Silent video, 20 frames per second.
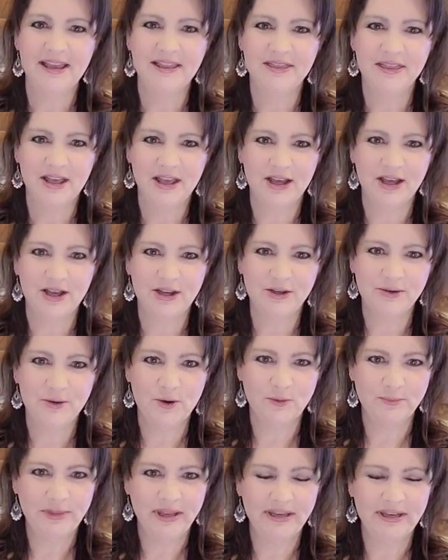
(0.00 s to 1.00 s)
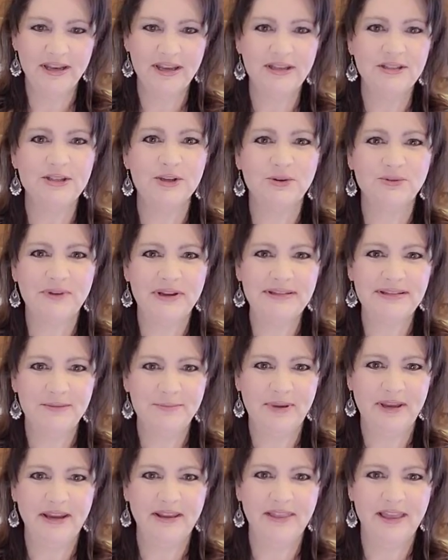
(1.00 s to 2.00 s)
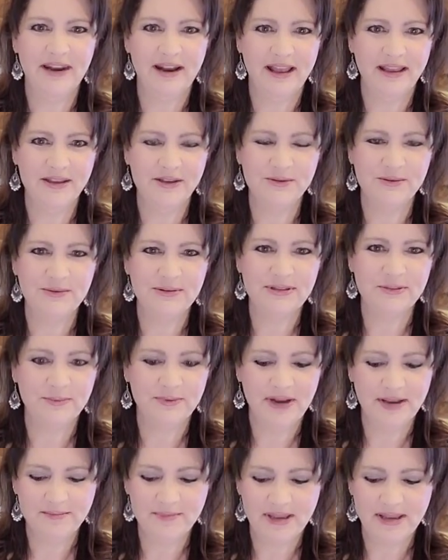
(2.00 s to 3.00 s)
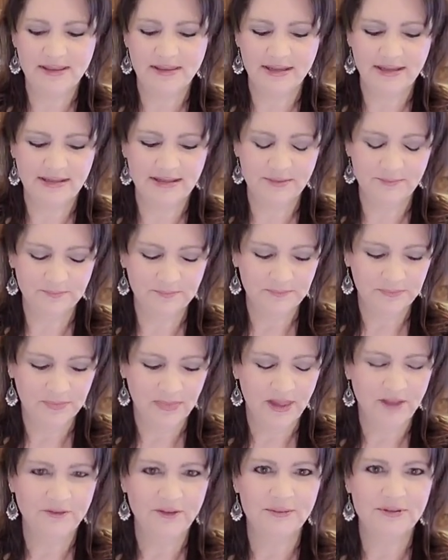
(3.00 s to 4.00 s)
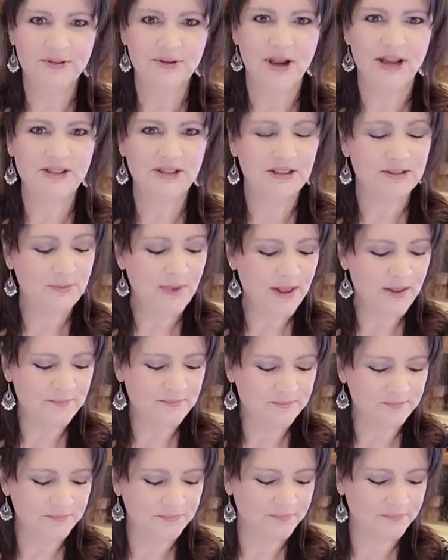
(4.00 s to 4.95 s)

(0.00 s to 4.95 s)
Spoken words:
the homemade dough recipe that I use when I make these from scratch as well.